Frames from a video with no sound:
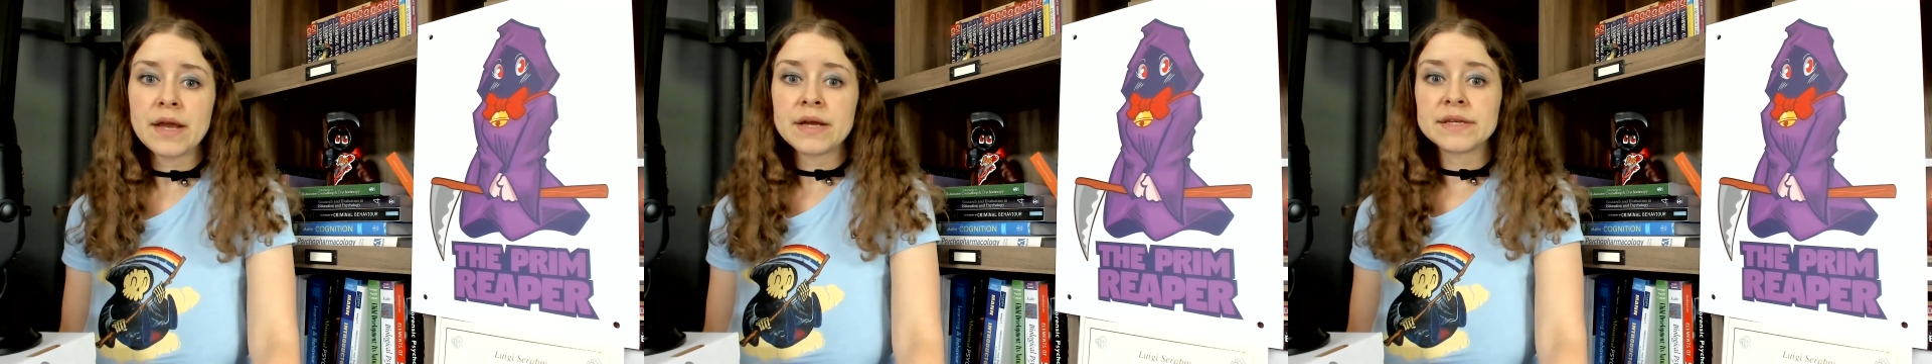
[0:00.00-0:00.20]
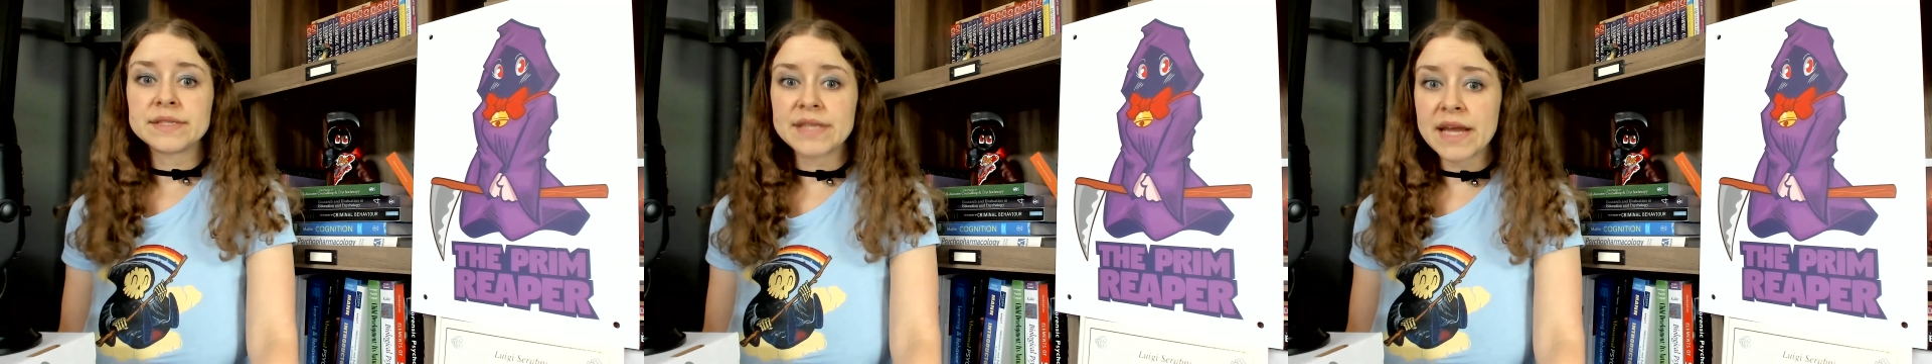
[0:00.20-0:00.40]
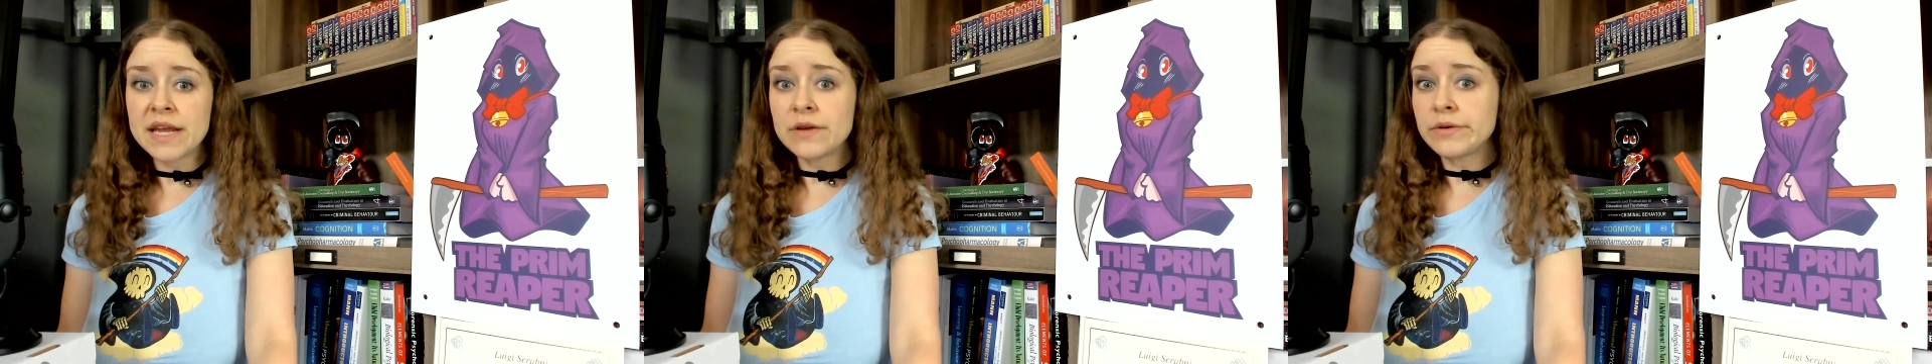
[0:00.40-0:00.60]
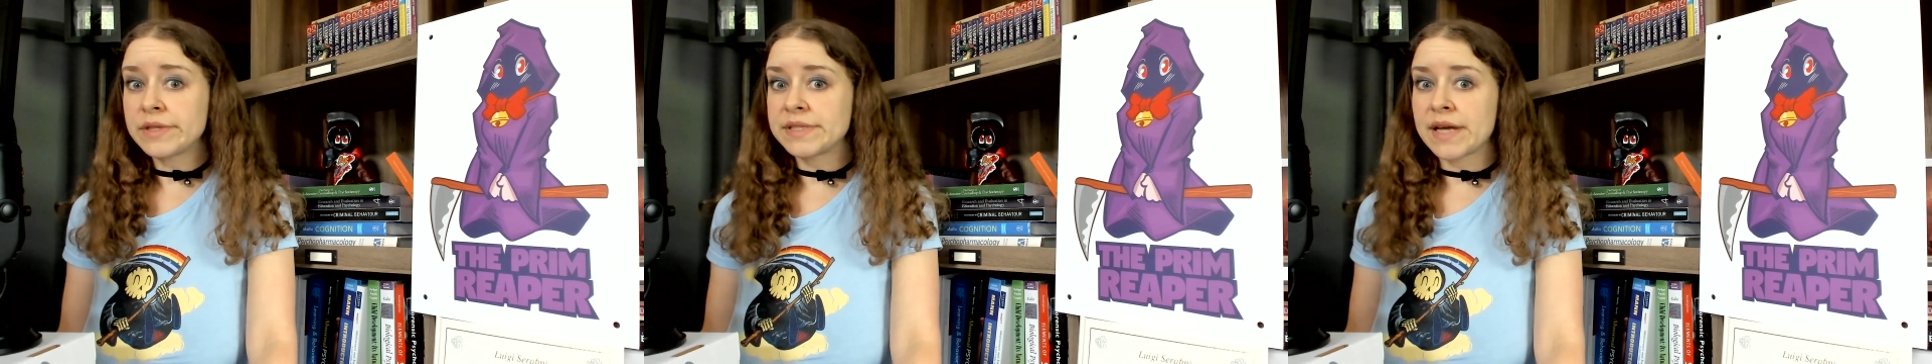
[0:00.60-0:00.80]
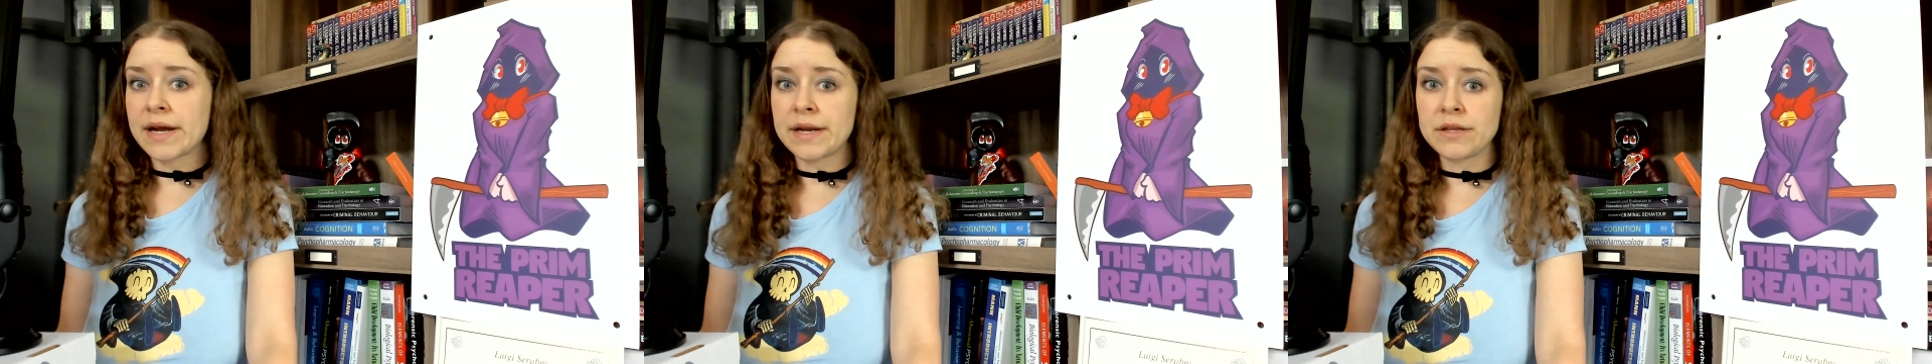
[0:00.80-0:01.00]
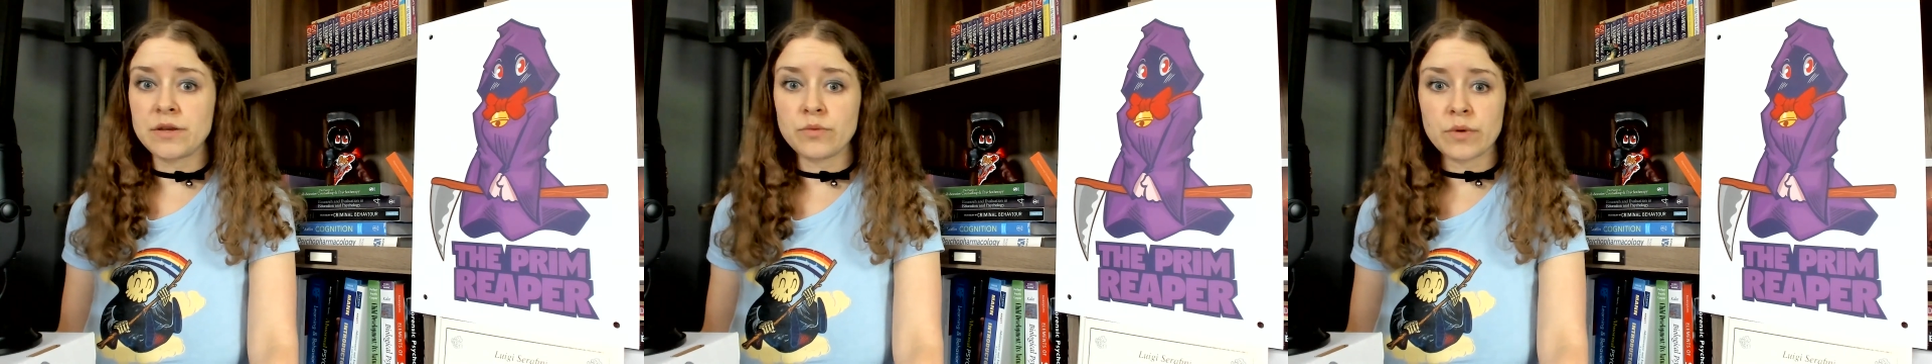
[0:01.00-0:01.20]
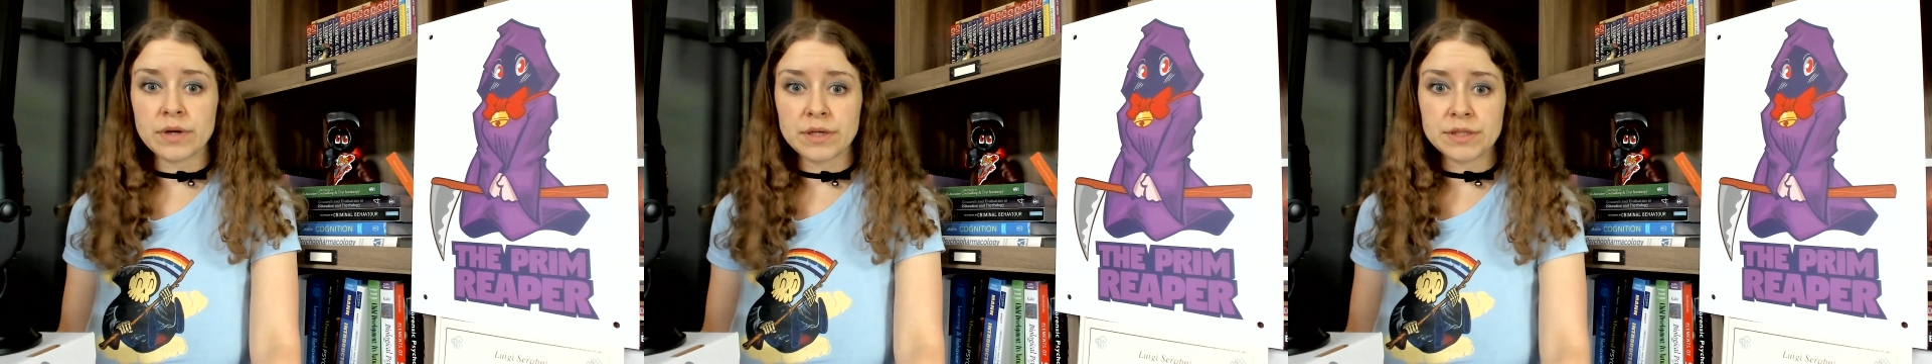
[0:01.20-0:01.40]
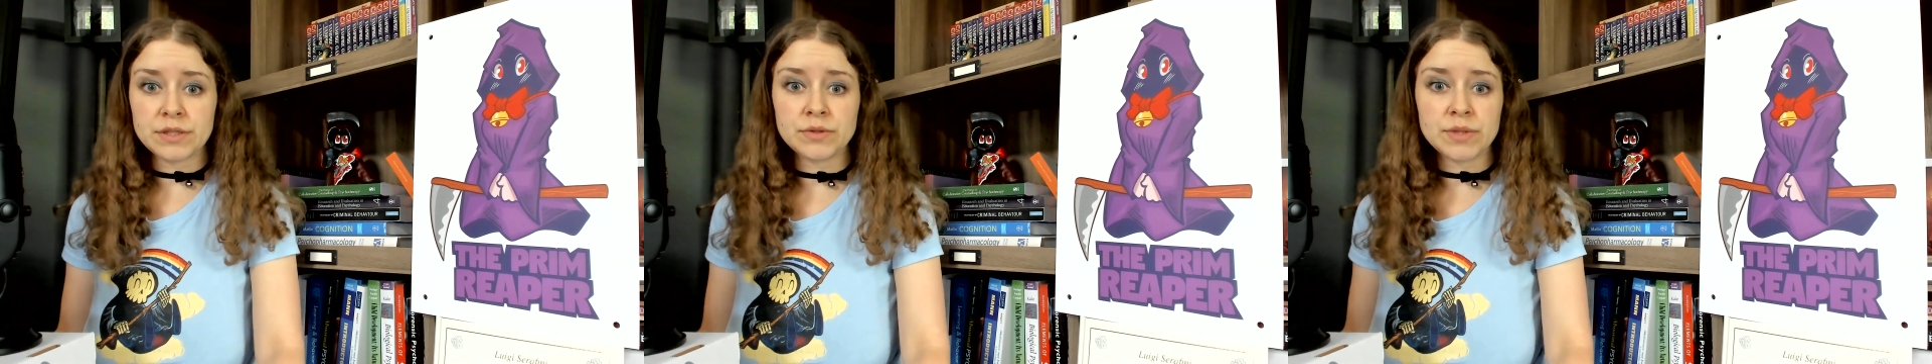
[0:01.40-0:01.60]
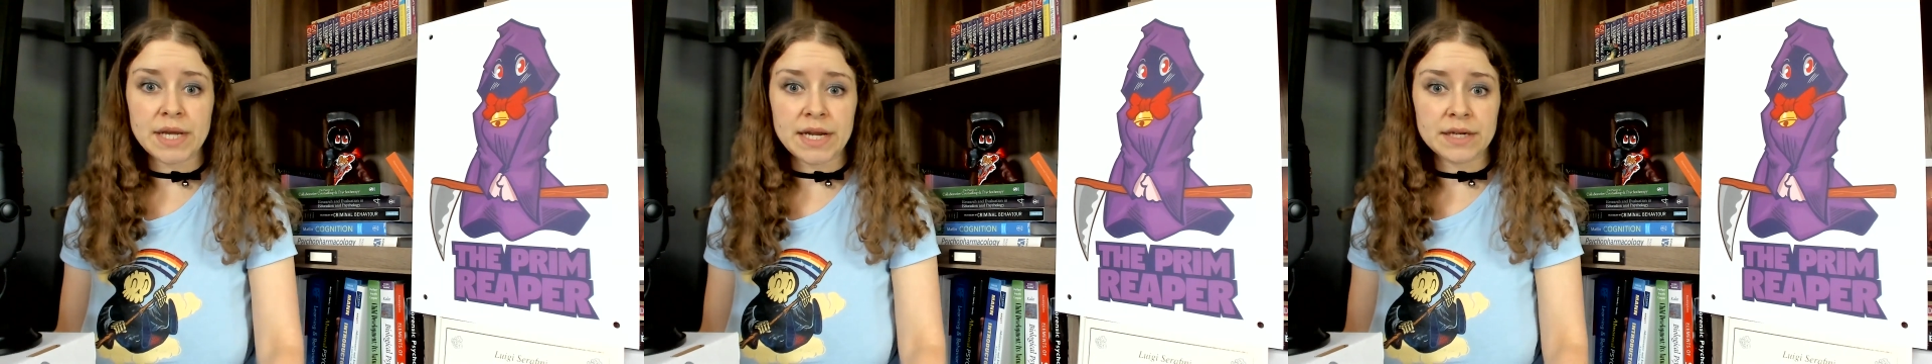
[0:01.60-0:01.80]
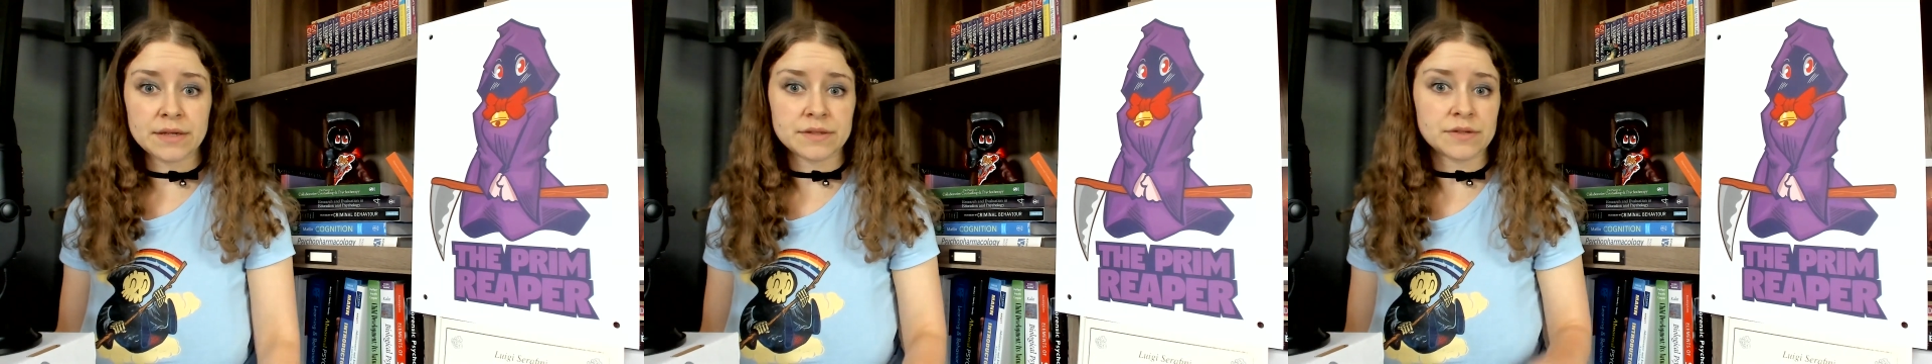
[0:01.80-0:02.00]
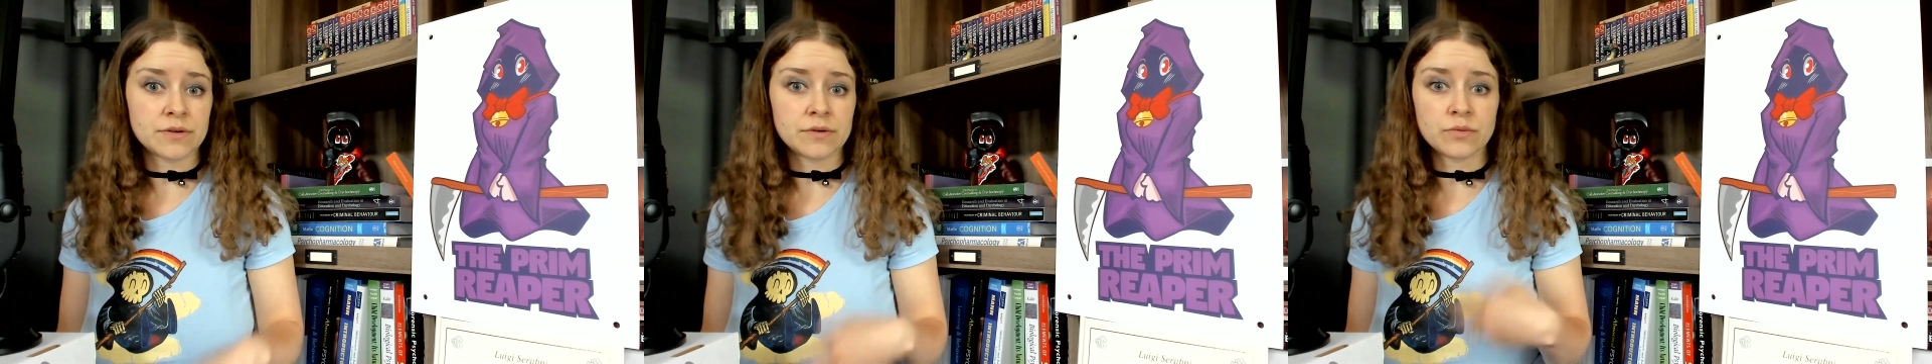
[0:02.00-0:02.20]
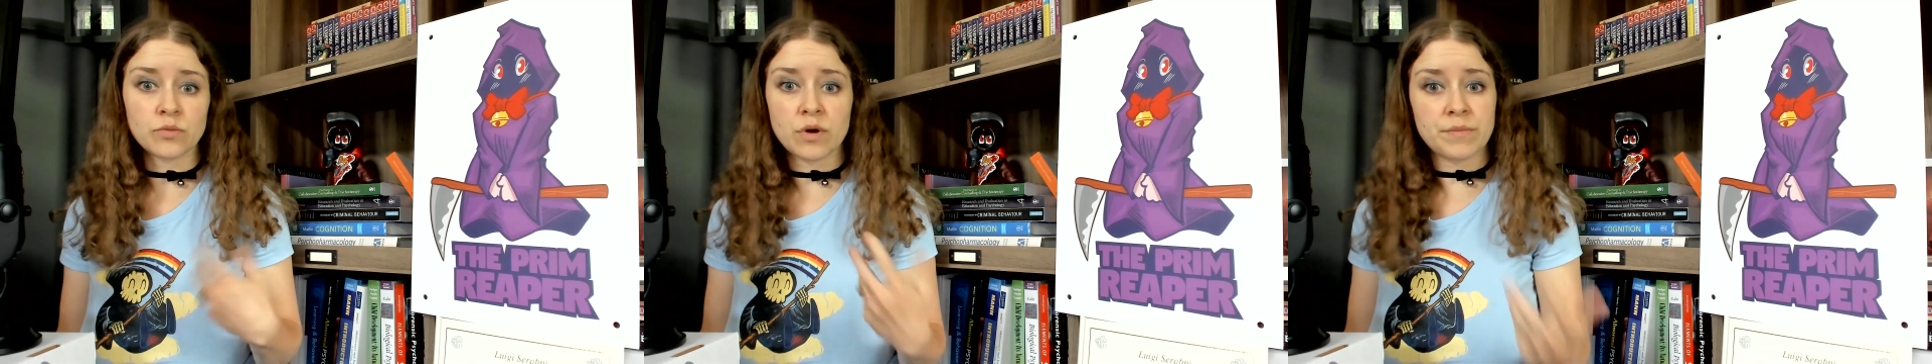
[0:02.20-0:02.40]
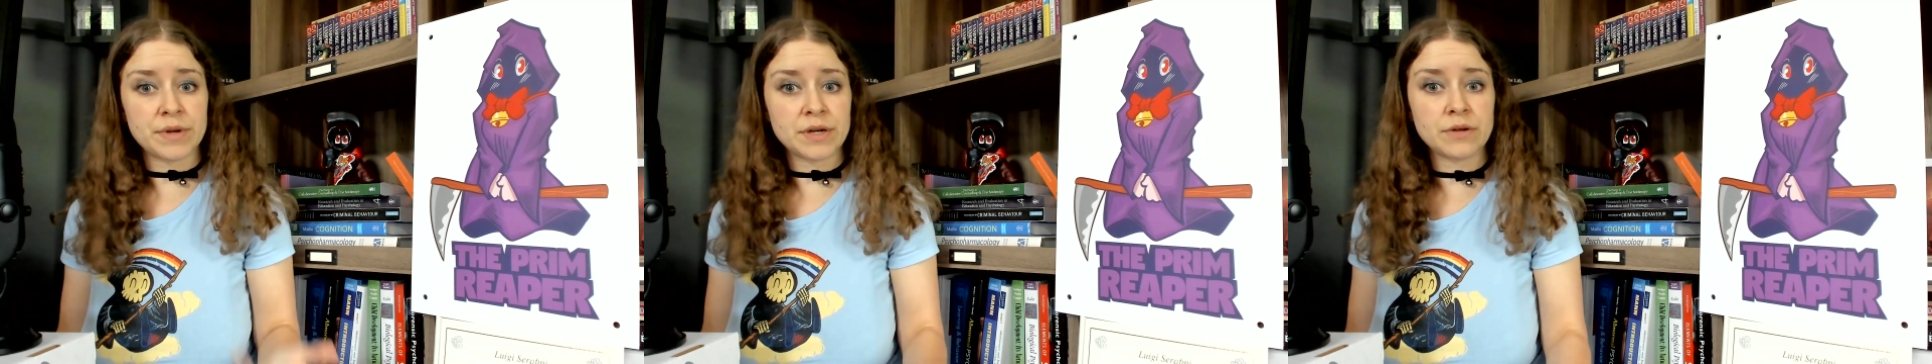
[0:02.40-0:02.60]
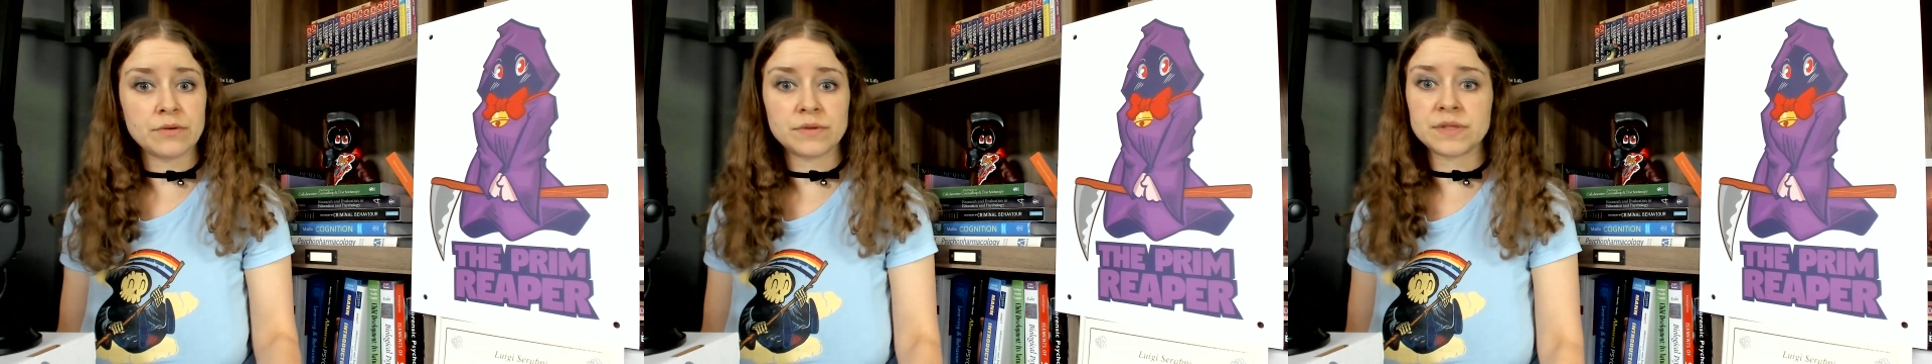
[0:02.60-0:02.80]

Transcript: say you decided you wanted to date a certain woman who